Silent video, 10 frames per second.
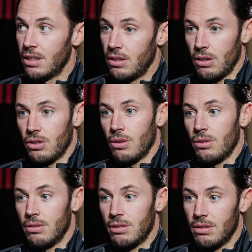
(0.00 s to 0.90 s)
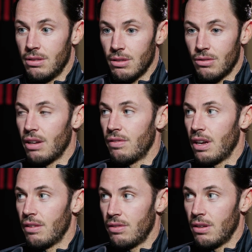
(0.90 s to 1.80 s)
you know, shows great
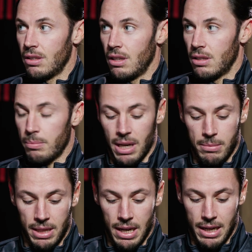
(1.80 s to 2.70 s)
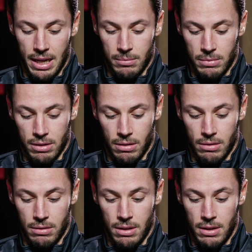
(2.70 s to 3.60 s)
faith, you know, to play me in that game.
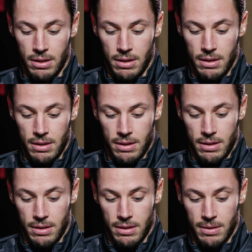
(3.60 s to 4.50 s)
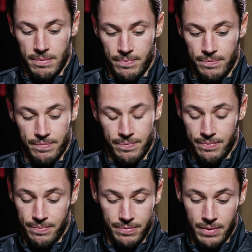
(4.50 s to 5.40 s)
So, um,
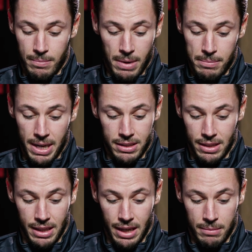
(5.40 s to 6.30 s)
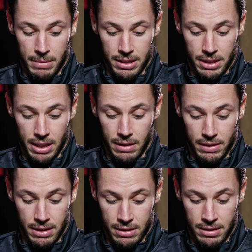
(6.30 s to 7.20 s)
an amazing day, amazing
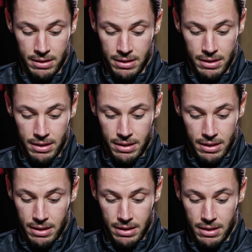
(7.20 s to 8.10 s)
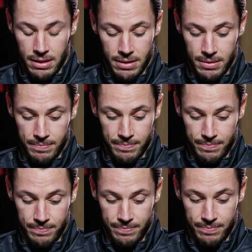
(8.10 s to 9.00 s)
evening. Um,
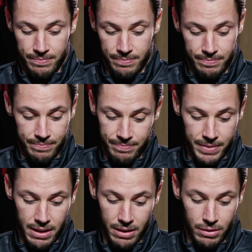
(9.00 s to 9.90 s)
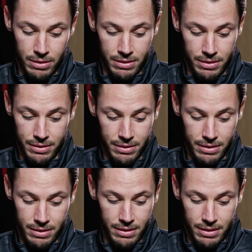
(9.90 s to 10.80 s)
yeah, I couldn't
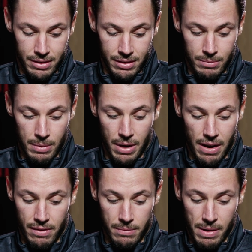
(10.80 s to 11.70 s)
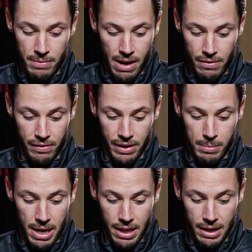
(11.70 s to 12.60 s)
remember remember everything
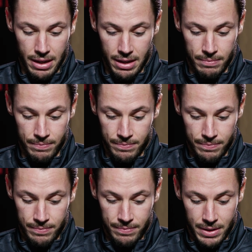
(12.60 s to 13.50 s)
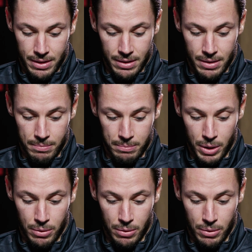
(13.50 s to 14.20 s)
about that game. Um,